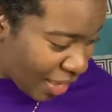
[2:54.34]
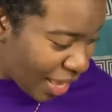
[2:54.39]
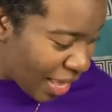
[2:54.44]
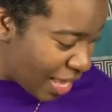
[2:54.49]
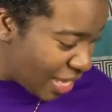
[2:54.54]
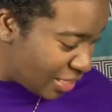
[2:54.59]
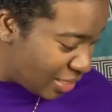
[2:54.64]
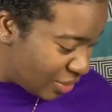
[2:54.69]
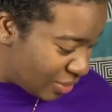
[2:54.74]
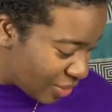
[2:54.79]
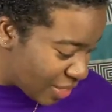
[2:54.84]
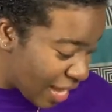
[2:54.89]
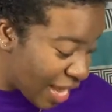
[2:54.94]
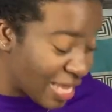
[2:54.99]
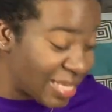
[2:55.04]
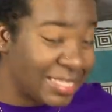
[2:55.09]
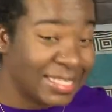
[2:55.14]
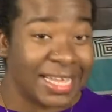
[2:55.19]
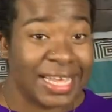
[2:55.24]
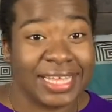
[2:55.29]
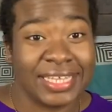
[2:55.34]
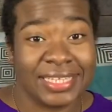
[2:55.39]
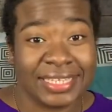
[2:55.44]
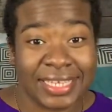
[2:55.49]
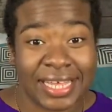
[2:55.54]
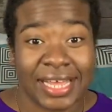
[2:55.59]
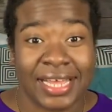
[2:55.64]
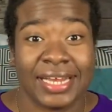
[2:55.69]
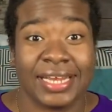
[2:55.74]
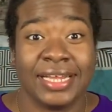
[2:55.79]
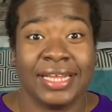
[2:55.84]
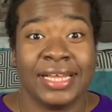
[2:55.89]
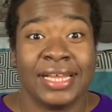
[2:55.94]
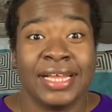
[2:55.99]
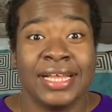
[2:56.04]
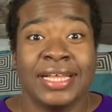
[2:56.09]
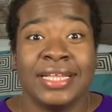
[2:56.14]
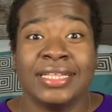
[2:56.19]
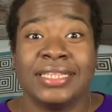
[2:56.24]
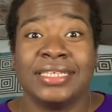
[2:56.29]
as you guys can tell,
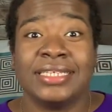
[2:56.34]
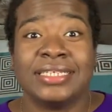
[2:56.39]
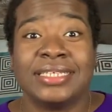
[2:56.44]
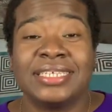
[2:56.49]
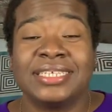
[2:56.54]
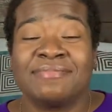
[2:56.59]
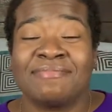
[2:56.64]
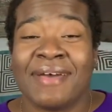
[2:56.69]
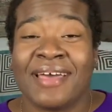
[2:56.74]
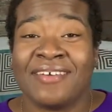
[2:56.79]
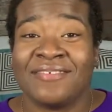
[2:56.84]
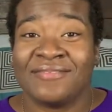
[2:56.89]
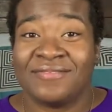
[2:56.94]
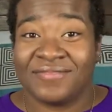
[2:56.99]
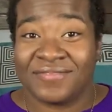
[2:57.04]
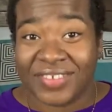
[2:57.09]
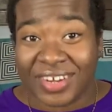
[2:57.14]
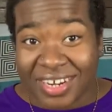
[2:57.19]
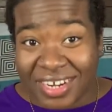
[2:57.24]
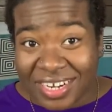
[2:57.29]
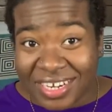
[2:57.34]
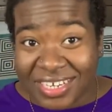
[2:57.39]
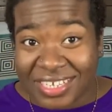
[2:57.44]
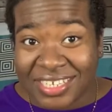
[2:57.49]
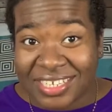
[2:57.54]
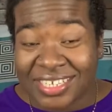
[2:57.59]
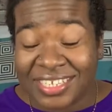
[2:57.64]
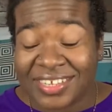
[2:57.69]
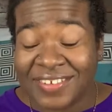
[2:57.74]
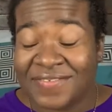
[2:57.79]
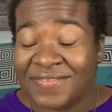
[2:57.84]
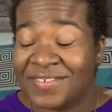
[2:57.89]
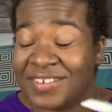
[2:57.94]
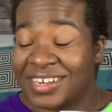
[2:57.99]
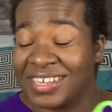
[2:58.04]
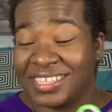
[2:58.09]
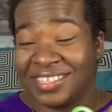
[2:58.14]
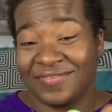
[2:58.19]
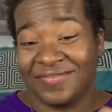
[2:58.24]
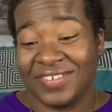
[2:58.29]
this is my first
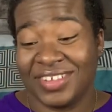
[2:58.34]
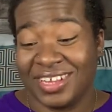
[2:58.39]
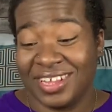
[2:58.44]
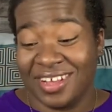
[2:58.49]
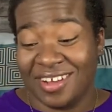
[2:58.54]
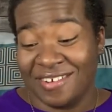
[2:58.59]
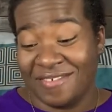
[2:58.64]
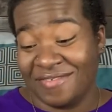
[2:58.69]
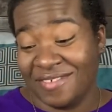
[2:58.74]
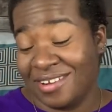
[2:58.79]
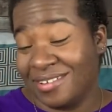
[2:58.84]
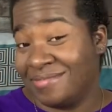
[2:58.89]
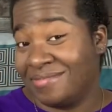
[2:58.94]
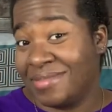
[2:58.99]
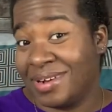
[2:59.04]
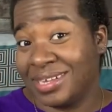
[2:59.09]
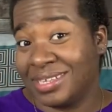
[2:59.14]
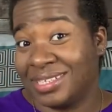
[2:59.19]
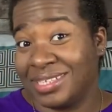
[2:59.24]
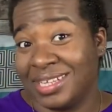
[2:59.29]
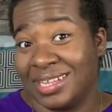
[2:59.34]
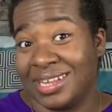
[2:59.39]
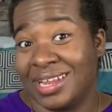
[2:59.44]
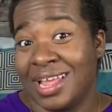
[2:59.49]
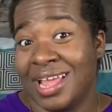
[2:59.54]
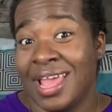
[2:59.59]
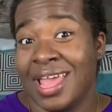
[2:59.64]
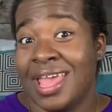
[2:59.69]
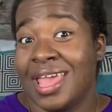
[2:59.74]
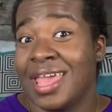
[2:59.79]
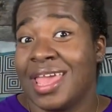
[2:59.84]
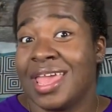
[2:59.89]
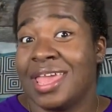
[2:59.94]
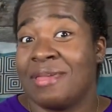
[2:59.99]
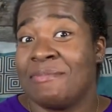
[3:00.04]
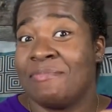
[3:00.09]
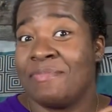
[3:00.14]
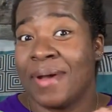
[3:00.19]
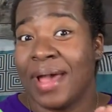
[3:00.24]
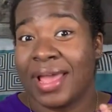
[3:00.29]
video of unboxing a
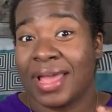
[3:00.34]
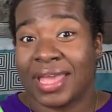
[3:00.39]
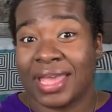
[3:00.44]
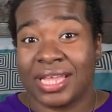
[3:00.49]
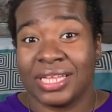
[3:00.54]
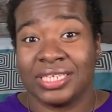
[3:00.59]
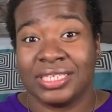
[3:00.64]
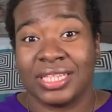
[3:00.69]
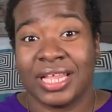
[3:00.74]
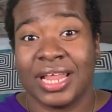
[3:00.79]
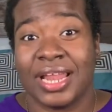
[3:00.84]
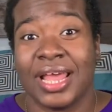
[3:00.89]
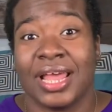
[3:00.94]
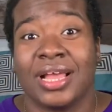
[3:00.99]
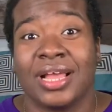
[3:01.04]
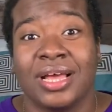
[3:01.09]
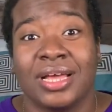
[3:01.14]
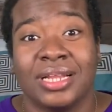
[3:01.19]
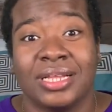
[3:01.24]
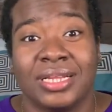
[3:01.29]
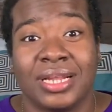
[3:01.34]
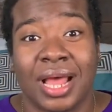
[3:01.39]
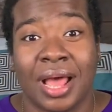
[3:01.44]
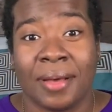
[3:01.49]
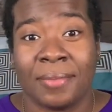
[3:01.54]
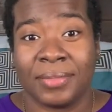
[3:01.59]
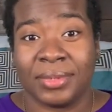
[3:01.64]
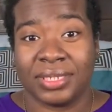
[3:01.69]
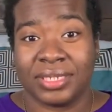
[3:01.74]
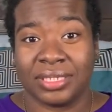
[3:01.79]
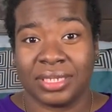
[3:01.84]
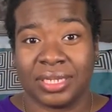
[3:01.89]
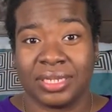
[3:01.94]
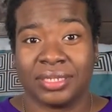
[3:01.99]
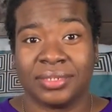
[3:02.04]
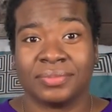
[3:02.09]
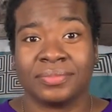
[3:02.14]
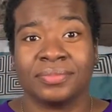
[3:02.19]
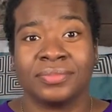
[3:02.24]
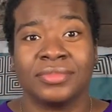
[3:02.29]
package that I got on
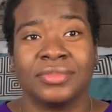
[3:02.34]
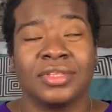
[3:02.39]
Amazon.